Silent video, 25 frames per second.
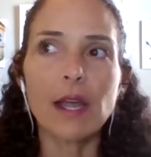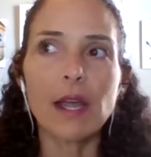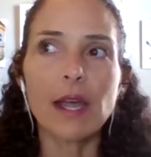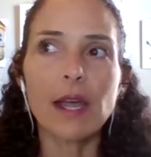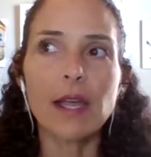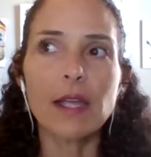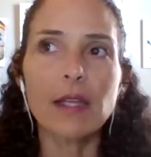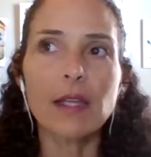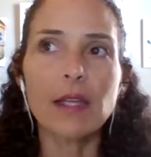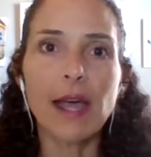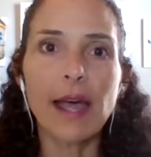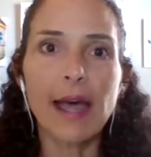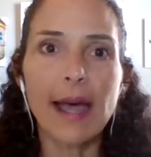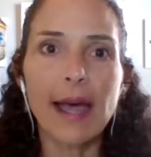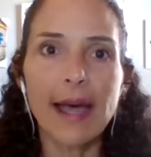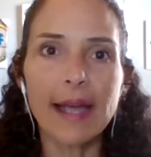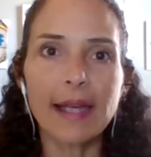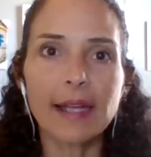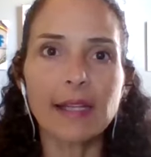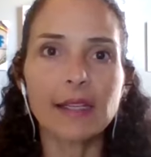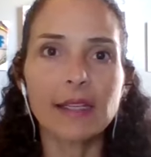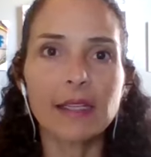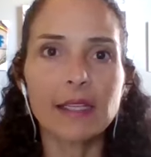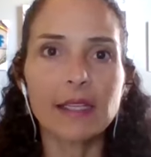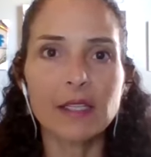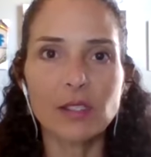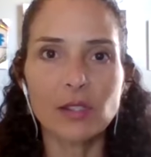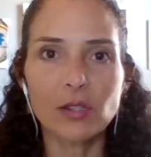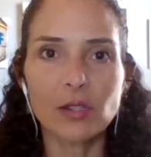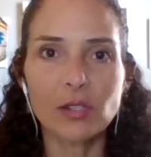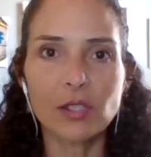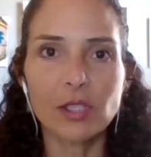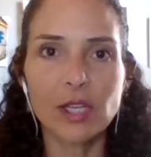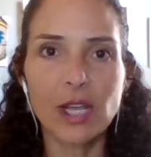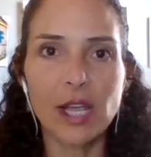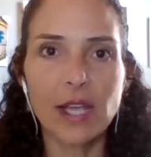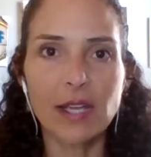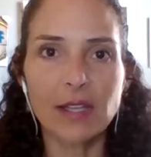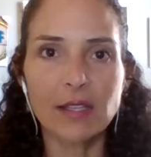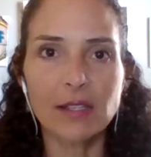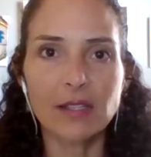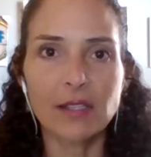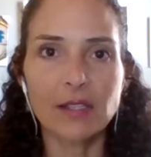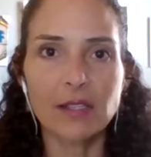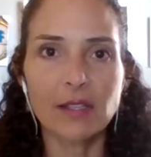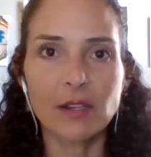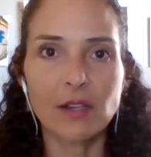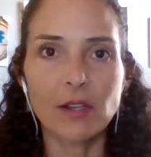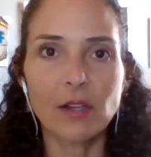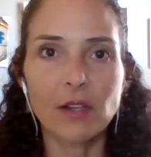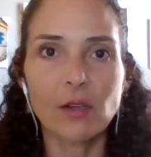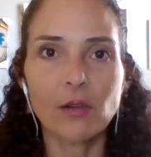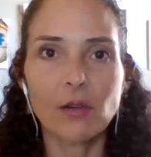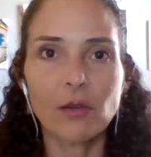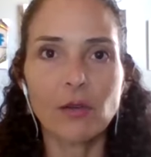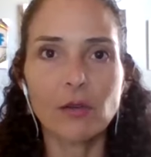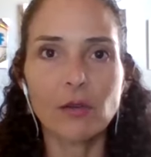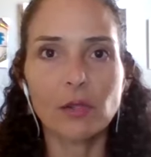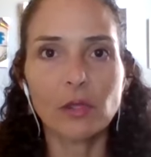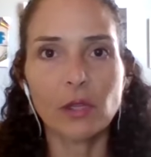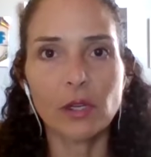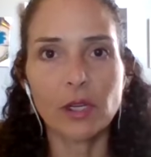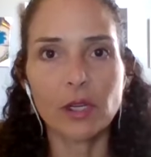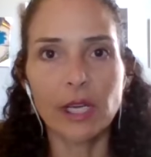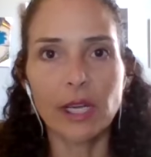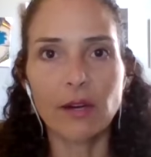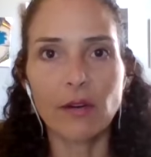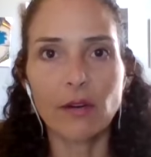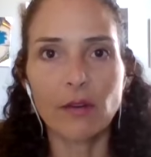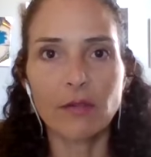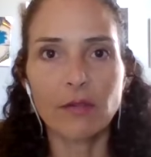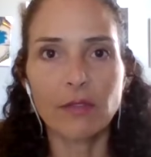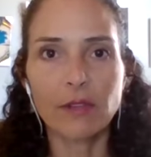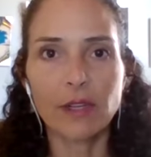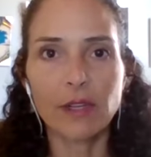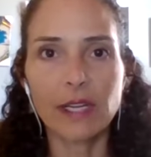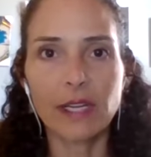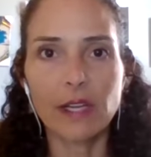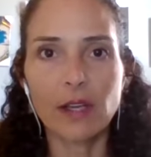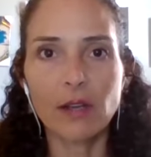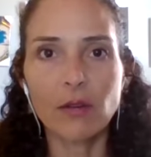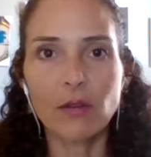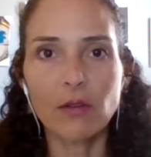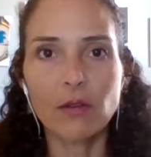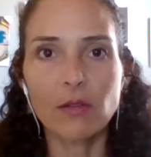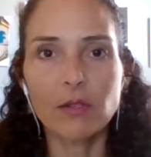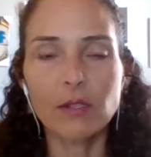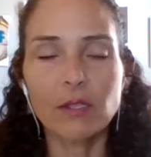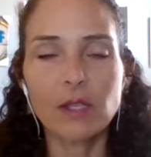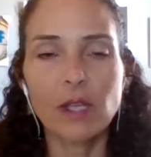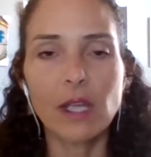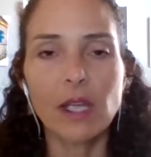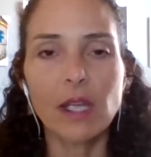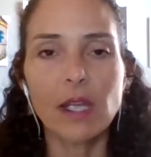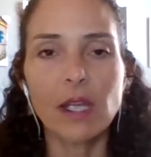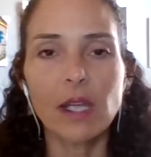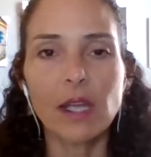I highly suggest you look at her videos.